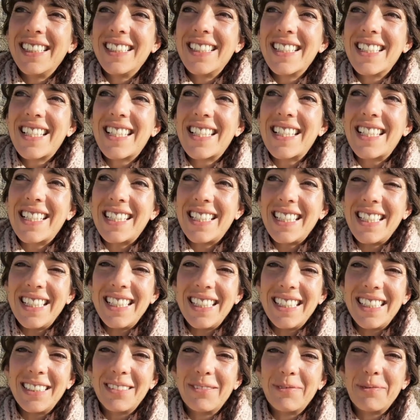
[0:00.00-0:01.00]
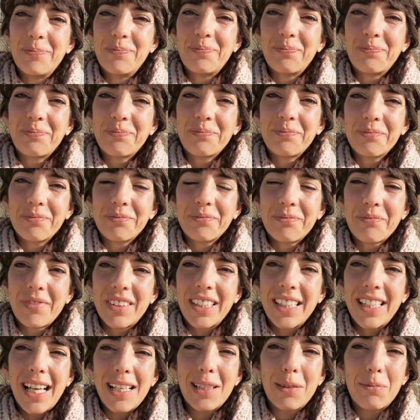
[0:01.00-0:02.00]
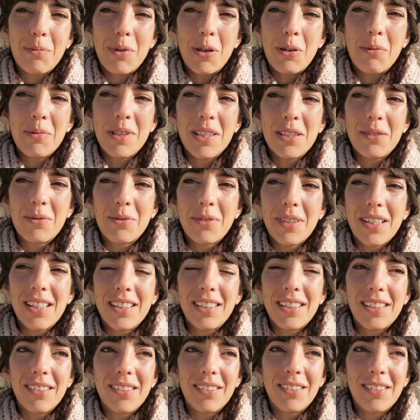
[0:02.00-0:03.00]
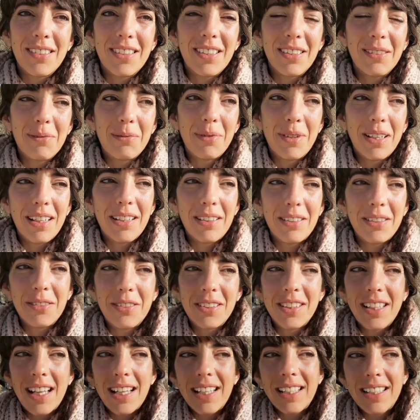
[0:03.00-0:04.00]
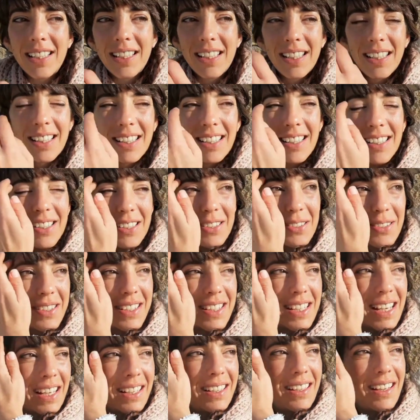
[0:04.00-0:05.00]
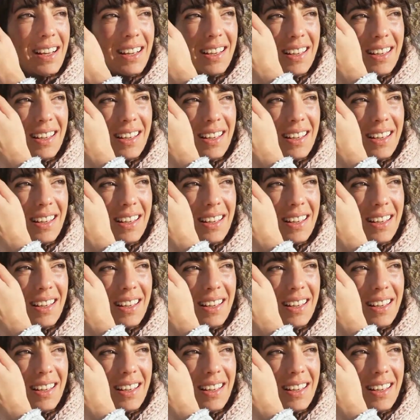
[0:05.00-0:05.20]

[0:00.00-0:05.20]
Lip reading: see that moment where you're like, you said